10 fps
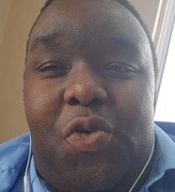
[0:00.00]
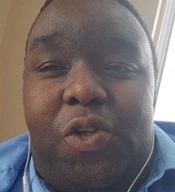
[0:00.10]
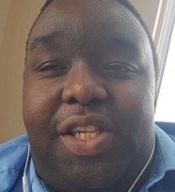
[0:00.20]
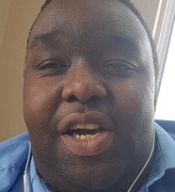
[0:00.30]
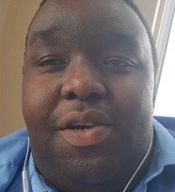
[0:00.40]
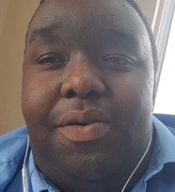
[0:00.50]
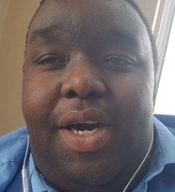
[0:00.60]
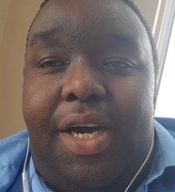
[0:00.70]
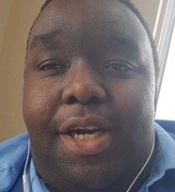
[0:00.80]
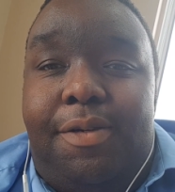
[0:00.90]
Also,
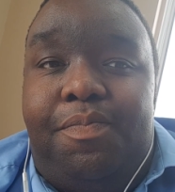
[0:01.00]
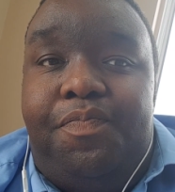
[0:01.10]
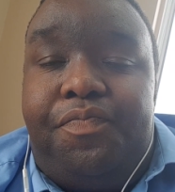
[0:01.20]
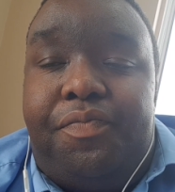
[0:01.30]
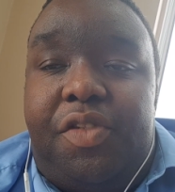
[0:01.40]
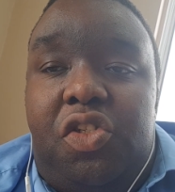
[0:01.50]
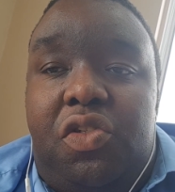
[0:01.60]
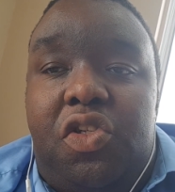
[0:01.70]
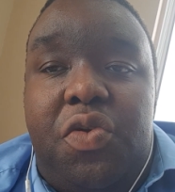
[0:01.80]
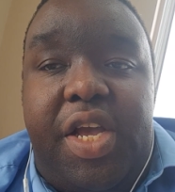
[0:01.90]

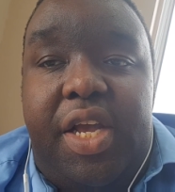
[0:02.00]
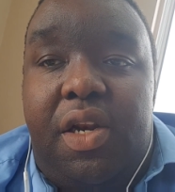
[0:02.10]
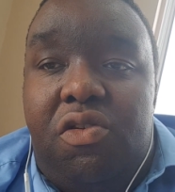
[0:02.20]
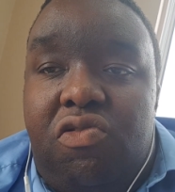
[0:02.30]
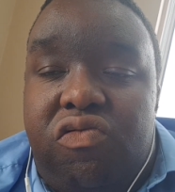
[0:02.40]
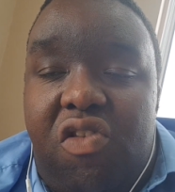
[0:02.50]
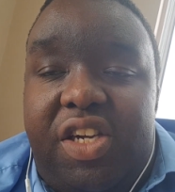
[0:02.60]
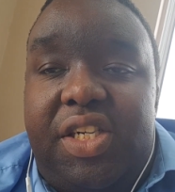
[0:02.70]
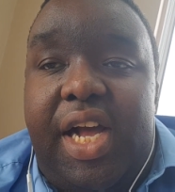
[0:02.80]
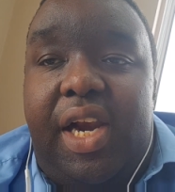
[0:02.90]
do
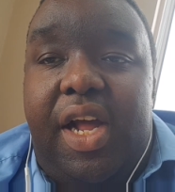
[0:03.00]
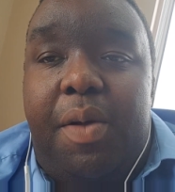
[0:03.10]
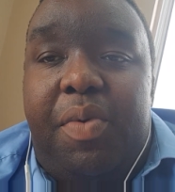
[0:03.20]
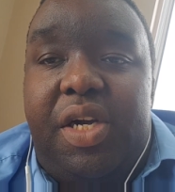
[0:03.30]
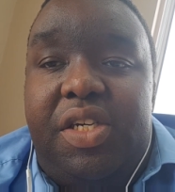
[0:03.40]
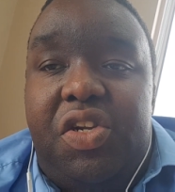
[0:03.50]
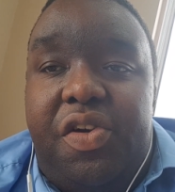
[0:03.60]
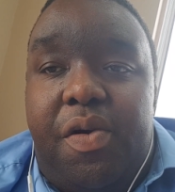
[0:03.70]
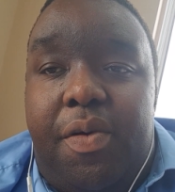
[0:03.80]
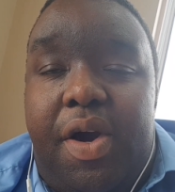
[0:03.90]
crush that like button. You
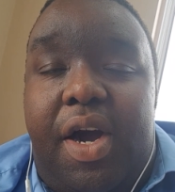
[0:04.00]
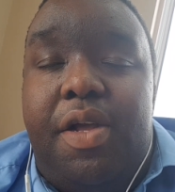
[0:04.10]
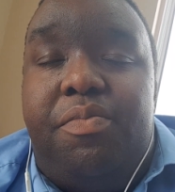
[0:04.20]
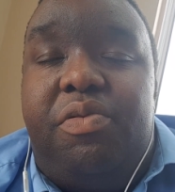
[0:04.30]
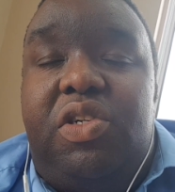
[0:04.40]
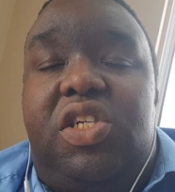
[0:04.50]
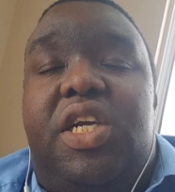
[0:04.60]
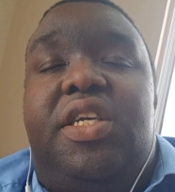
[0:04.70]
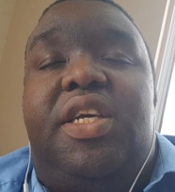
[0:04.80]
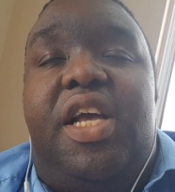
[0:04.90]
know I
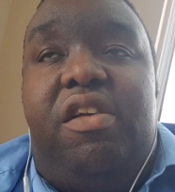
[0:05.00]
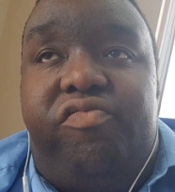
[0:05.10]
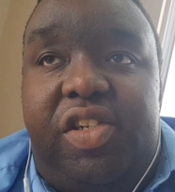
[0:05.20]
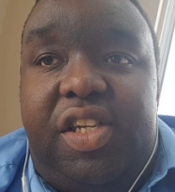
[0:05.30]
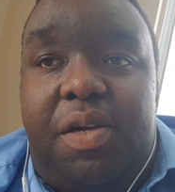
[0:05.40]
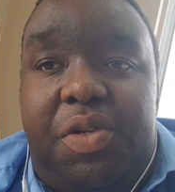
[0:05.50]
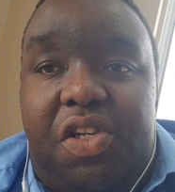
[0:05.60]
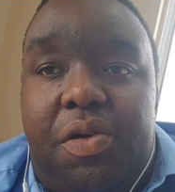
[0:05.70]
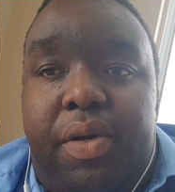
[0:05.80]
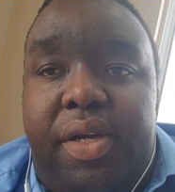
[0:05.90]
appreciate it every time you
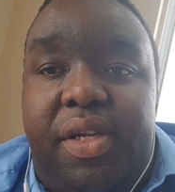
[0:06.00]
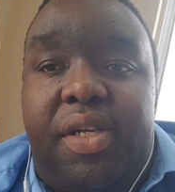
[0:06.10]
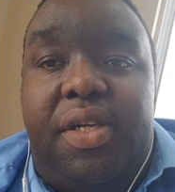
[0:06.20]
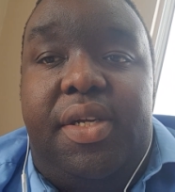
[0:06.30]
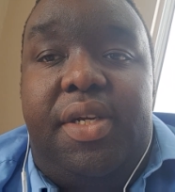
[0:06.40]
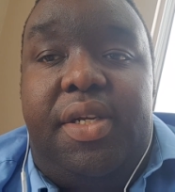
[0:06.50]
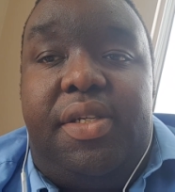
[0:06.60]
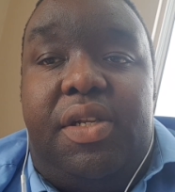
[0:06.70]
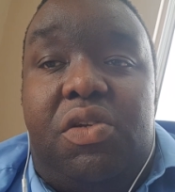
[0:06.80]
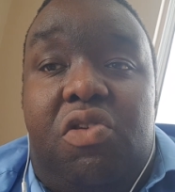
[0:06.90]
do it.
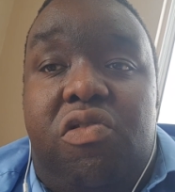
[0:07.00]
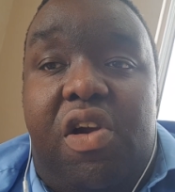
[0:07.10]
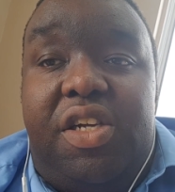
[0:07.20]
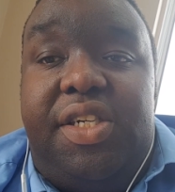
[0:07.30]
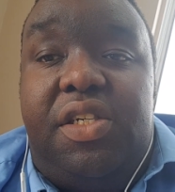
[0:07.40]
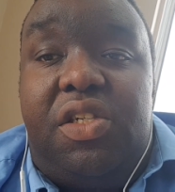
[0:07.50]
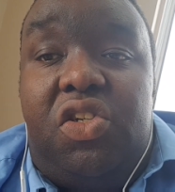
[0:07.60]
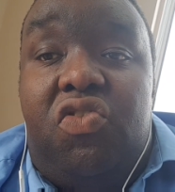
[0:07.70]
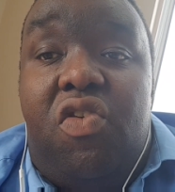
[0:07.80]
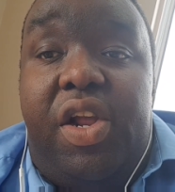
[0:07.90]
So crush and
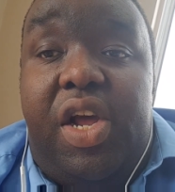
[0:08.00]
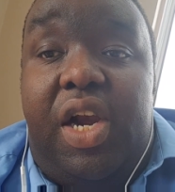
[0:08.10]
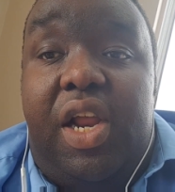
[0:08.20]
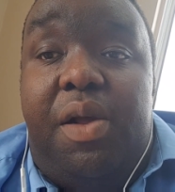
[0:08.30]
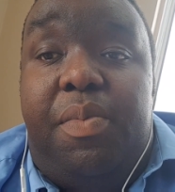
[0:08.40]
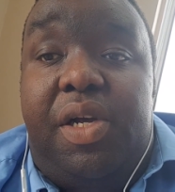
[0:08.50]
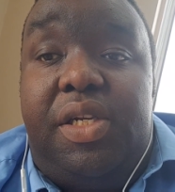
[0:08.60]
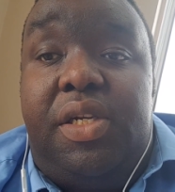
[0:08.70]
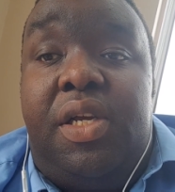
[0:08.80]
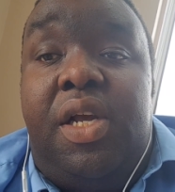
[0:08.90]
destroy that like
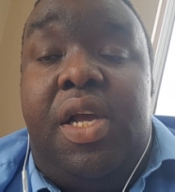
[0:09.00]
button.